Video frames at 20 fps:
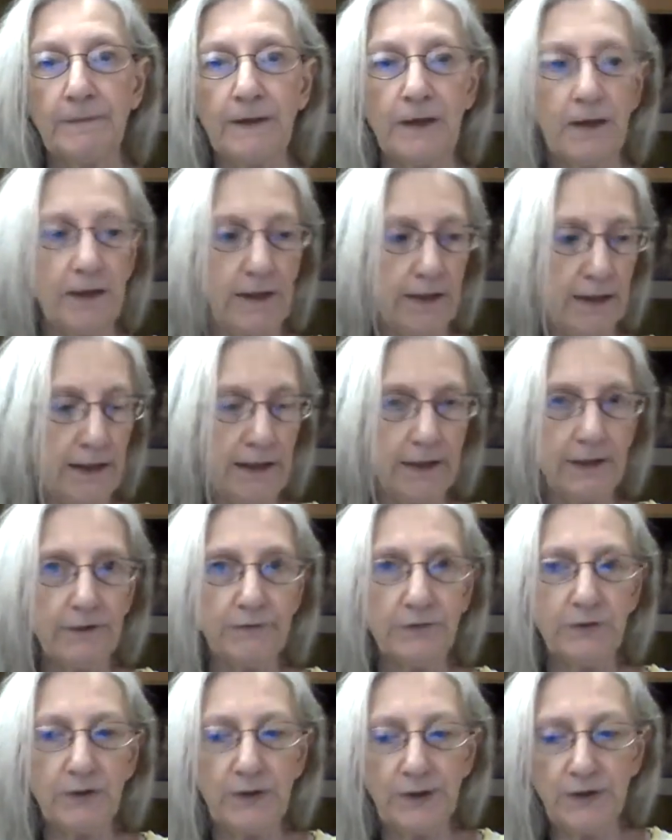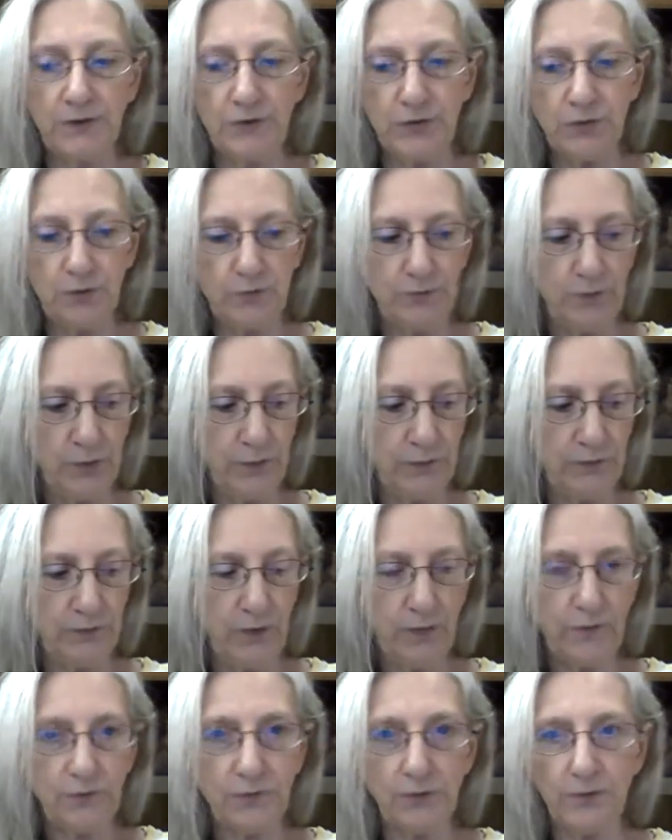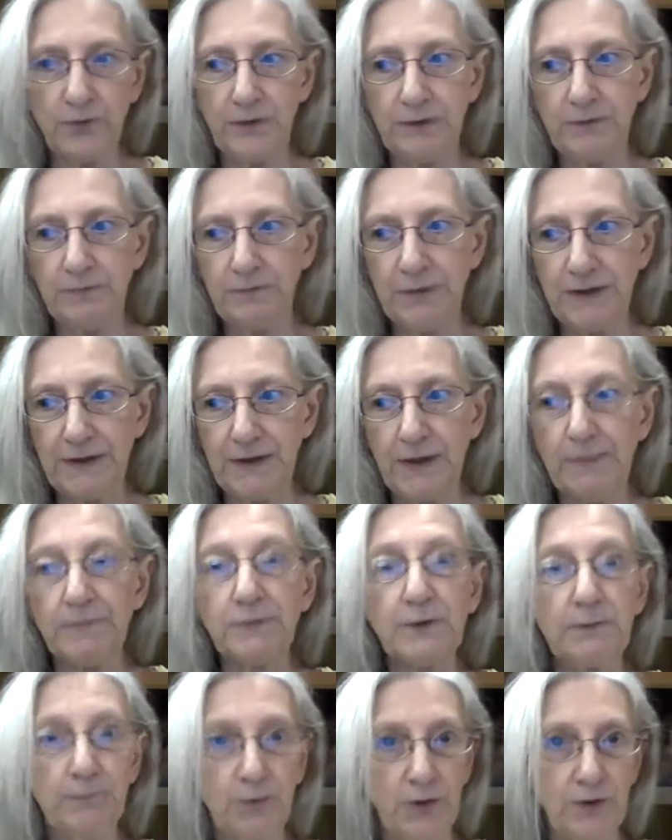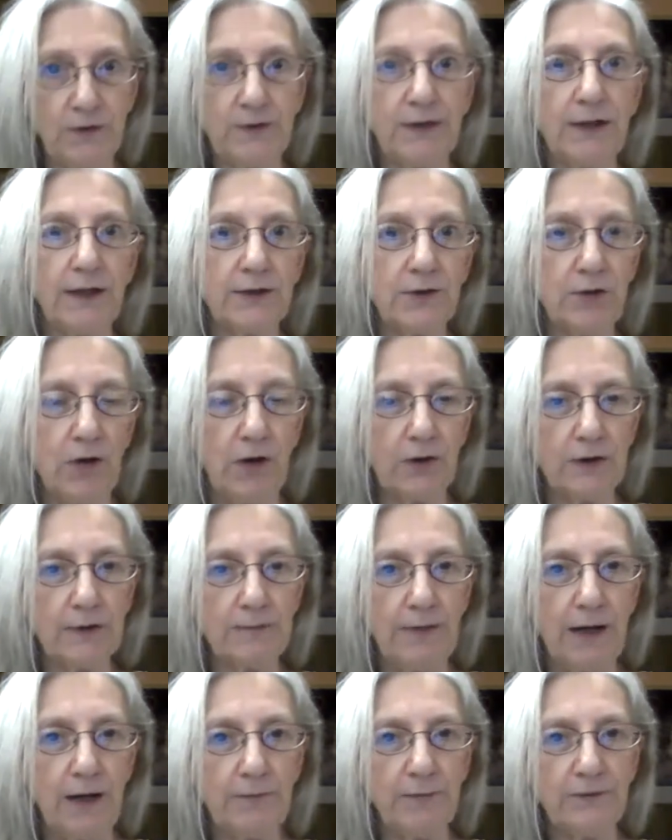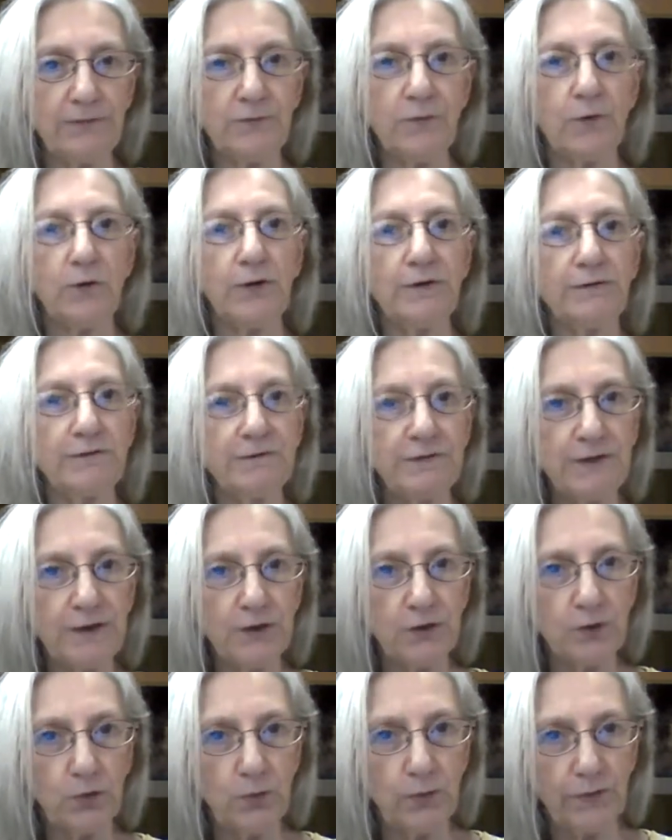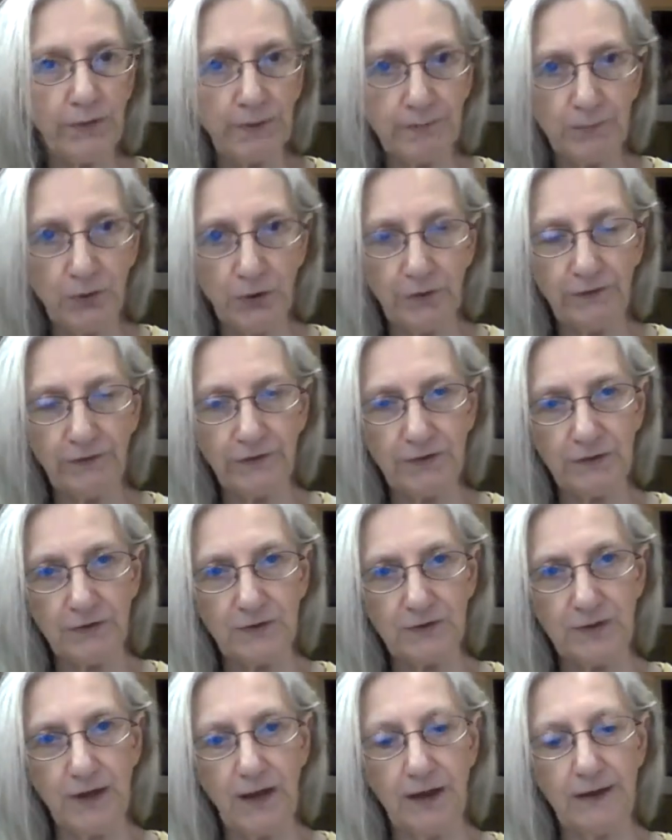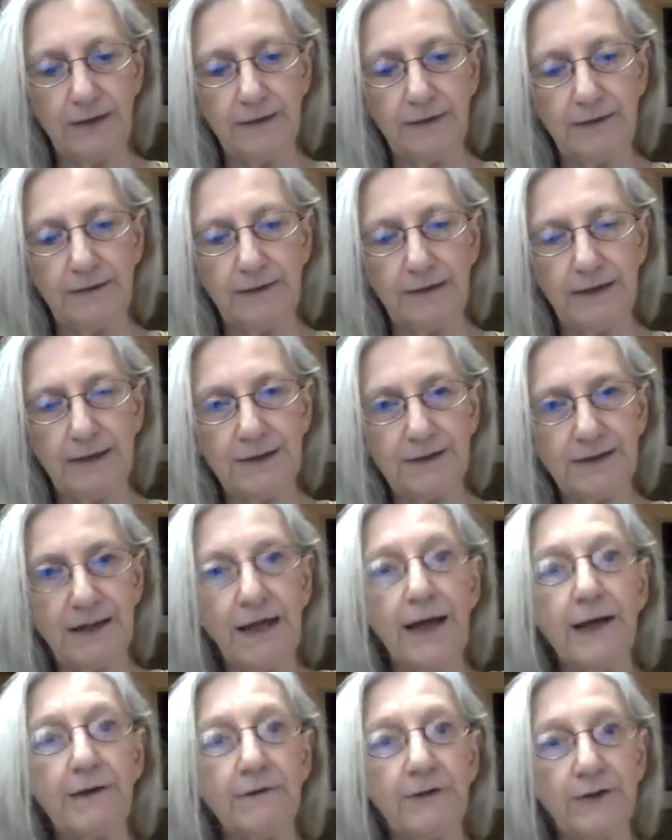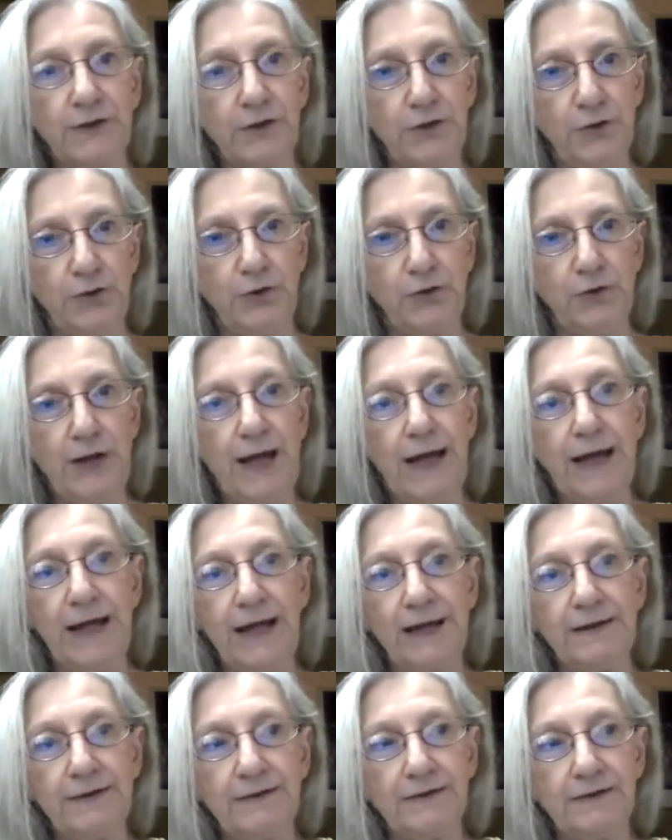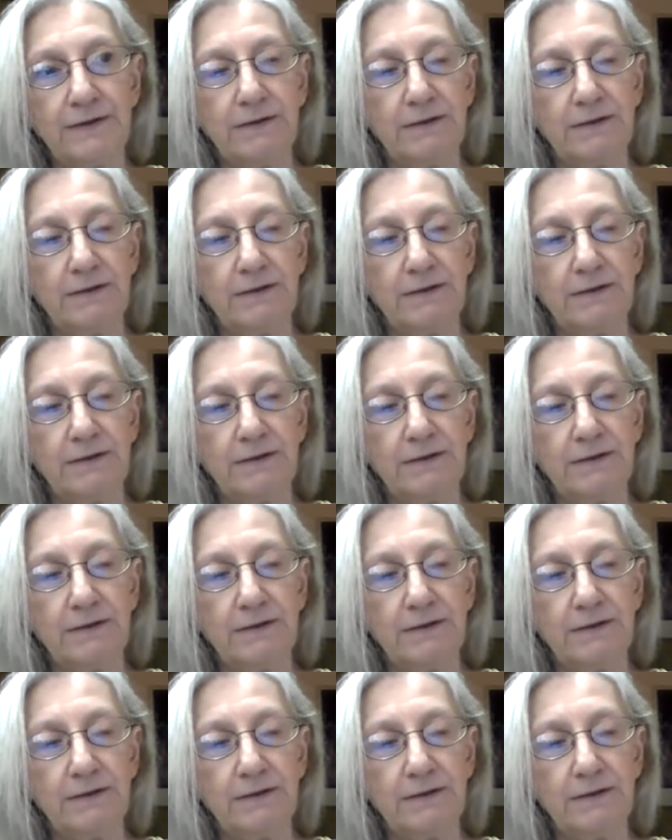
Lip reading: And if you need to, move over and pick up the book that I talked about before and feel what the book feels like. Is it heavy in your hands?